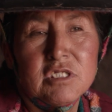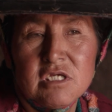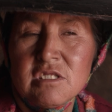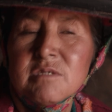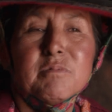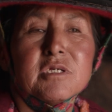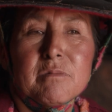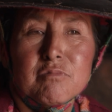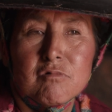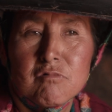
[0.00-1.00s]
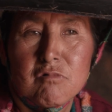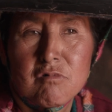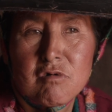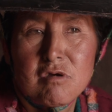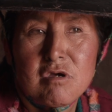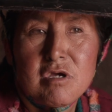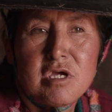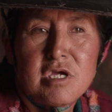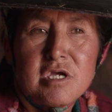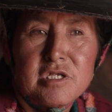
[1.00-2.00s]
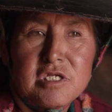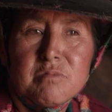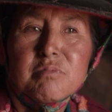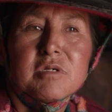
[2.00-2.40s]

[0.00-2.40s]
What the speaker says: We had no medicine. Instead,